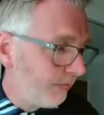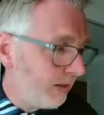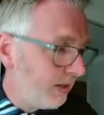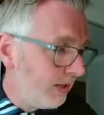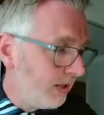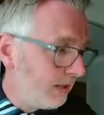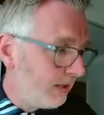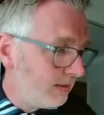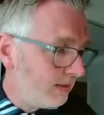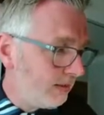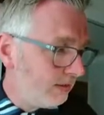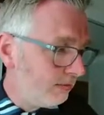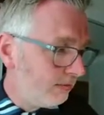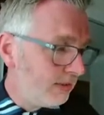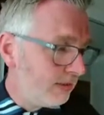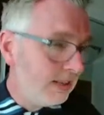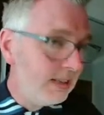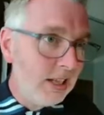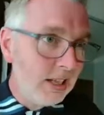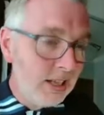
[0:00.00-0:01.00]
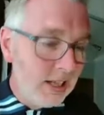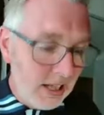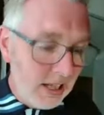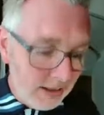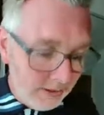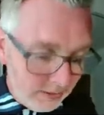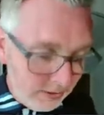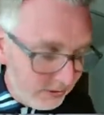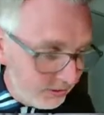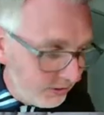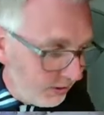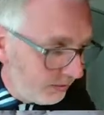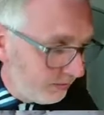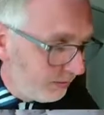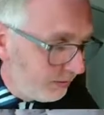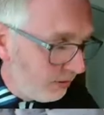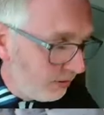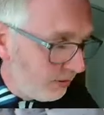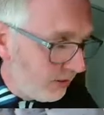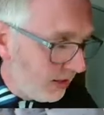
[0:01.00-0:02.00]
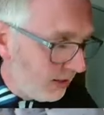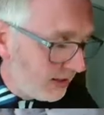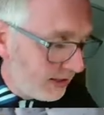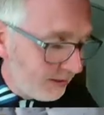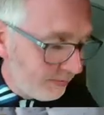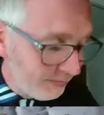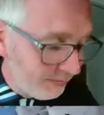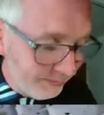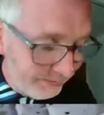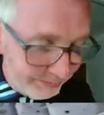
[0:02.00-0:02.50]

That's interesting. That line I've just done, don't like it.